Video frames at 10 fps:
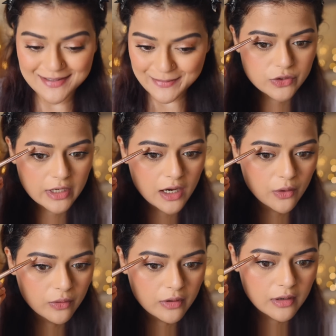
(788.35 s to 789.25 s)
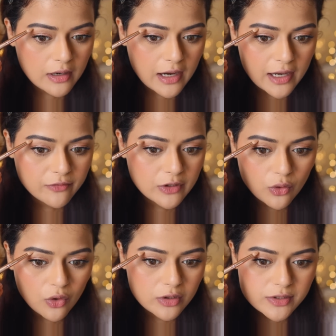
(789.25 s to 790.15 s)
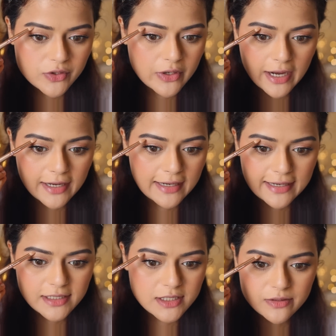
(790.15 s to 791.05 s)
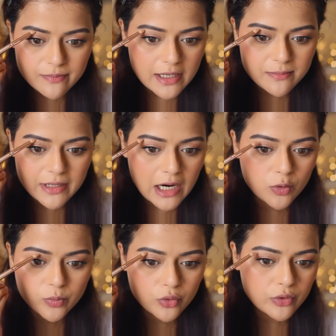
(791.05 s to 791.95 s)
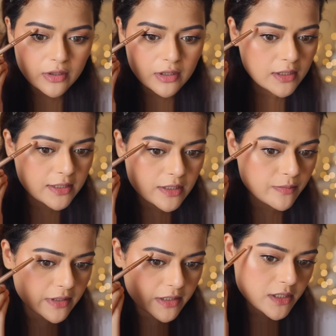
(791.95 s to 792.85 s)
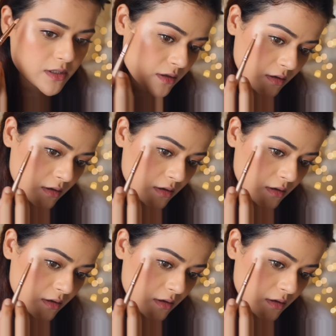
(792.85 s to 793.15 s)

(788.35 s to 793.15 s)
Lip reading: So now I will also highlight my brow bone a little bit,